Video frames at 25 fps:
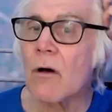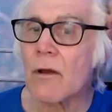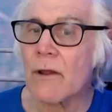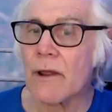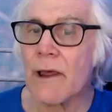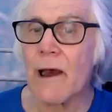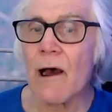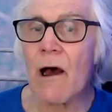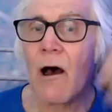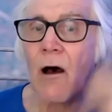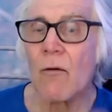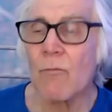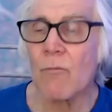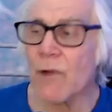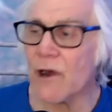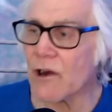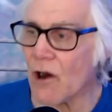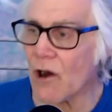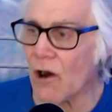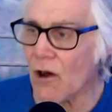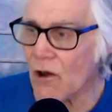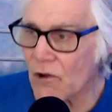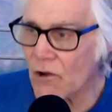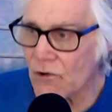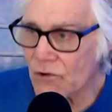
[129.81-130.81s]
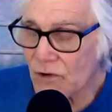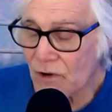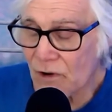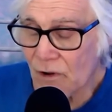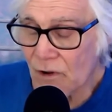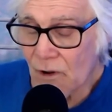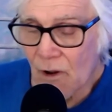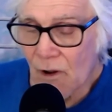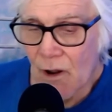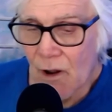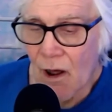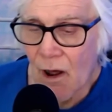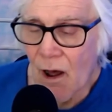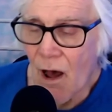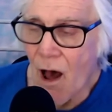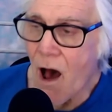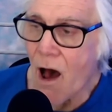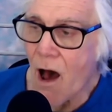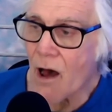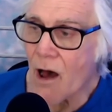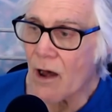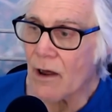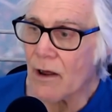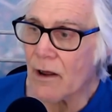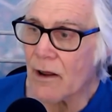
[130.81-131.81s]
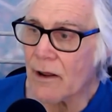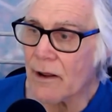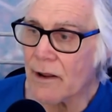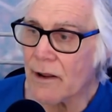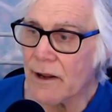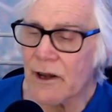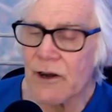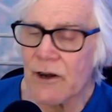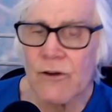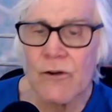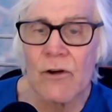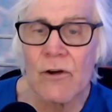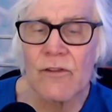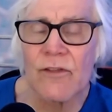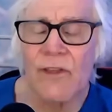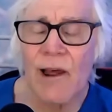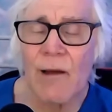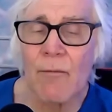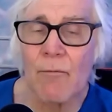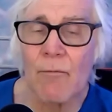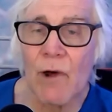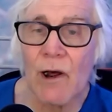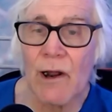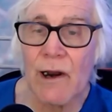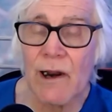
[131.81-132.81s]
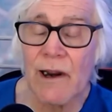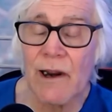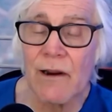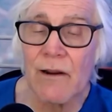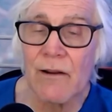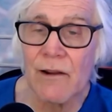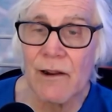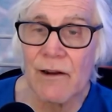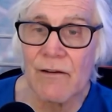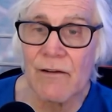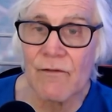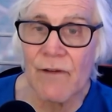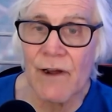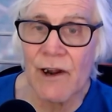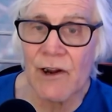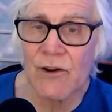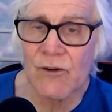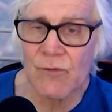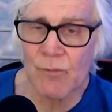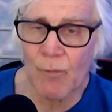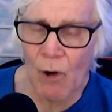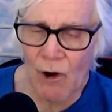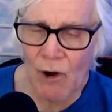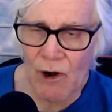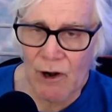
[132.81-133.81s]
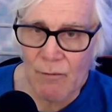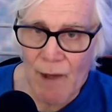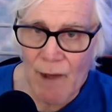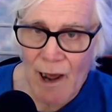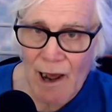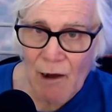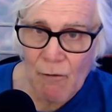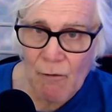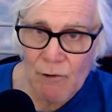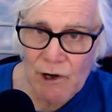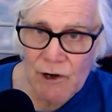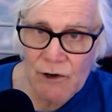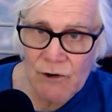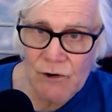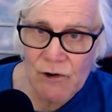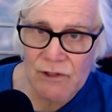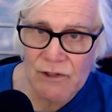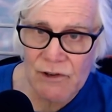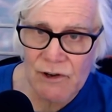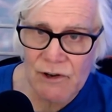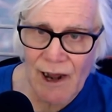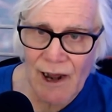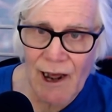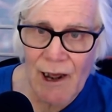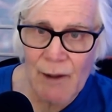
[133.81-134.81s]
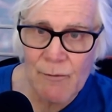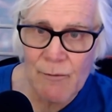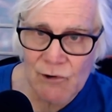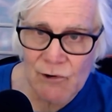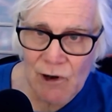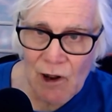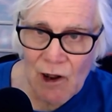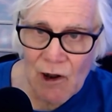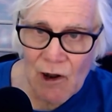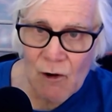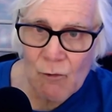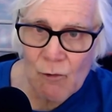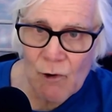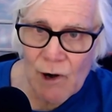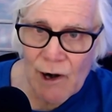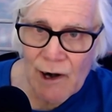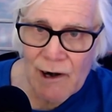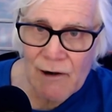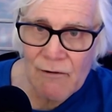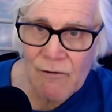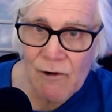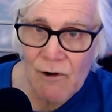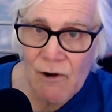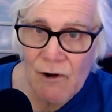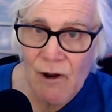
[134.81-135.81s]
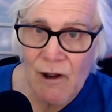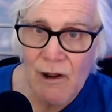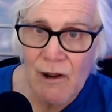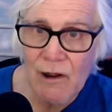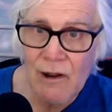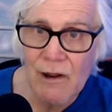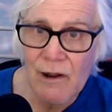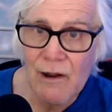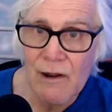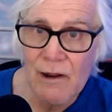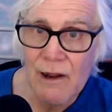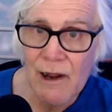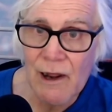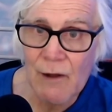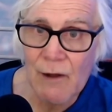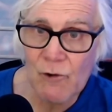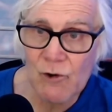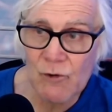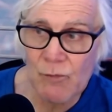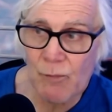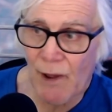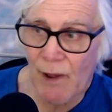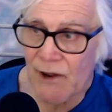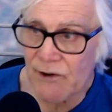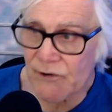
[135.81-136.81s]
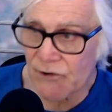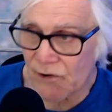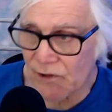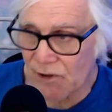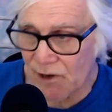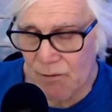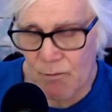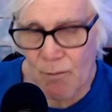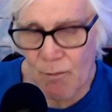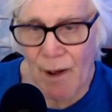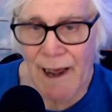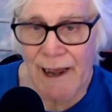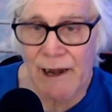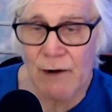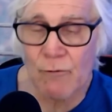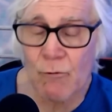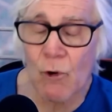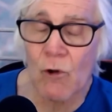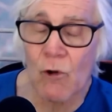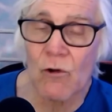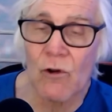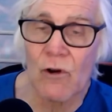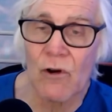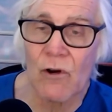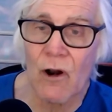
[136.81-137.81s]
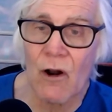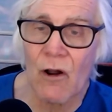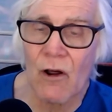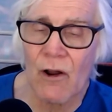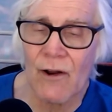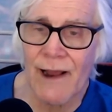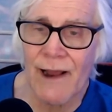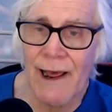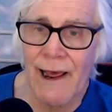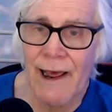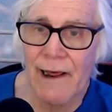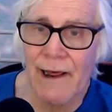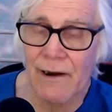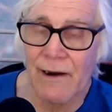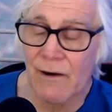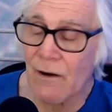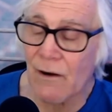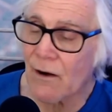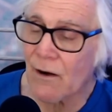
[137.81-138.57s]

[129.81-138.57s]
Yeah, because he took that money that Vince bought him out when he took the time slot or whatever and was basically bankrolling it on that.